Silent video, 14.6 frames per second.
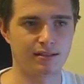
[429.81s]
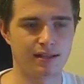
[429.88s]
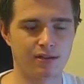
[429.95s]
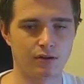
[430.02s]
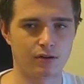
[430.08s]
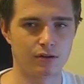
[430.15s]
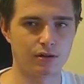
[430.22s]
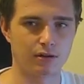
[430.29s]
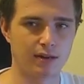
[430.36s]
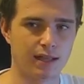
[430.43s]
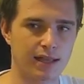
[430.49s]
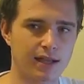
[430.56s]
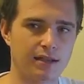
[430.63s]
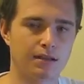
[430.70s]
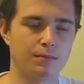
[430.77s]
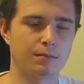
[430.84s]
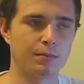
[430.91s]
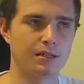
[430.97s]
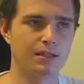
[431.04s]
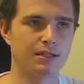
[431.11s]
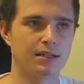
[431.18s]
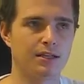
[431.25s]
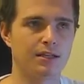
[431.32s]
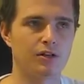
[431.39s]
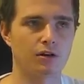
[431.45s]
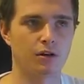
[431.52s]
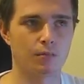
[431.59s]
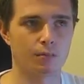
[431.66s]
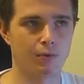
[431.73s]
They can't completely
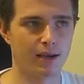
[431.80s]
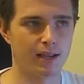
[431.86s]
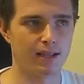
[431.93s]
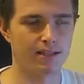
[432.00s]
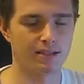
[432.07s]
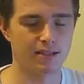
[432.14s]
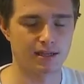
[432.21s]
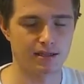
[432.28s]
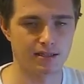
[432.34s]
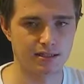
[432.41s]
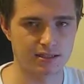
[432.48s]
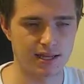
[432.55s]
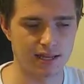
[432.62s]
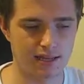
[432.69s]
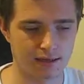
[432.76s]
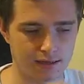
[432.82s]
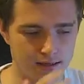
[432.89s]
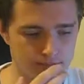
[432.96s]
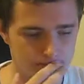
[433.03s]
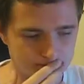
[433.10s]
comprehend and understand.